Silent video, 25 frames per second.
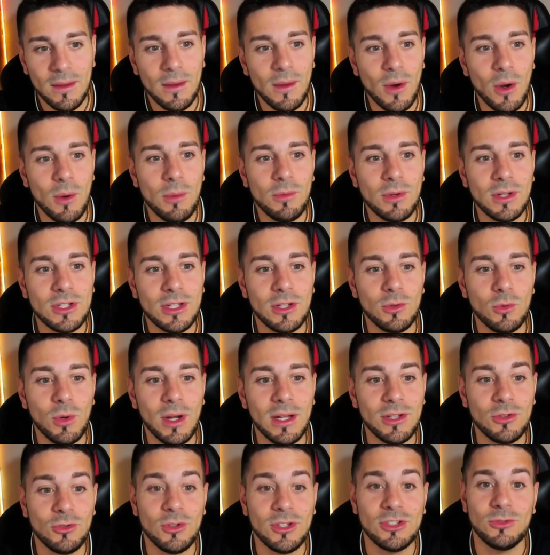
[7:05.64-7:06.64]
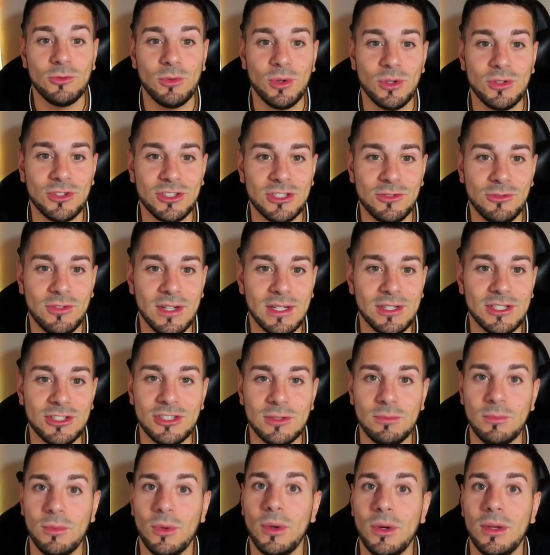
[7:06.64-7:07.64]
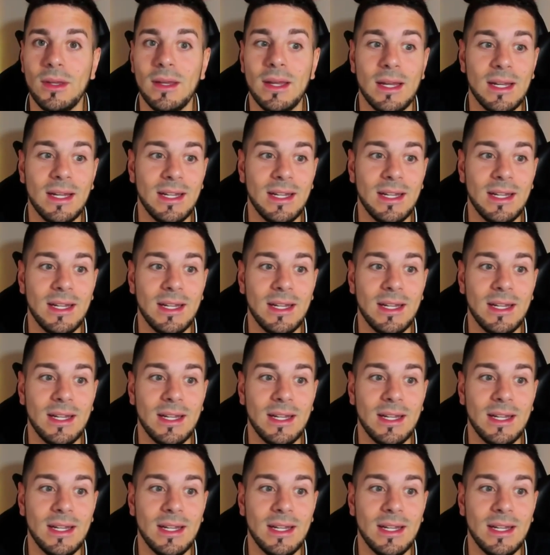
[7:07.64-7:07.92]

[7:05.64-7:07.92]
Obviously, white's response is very simple.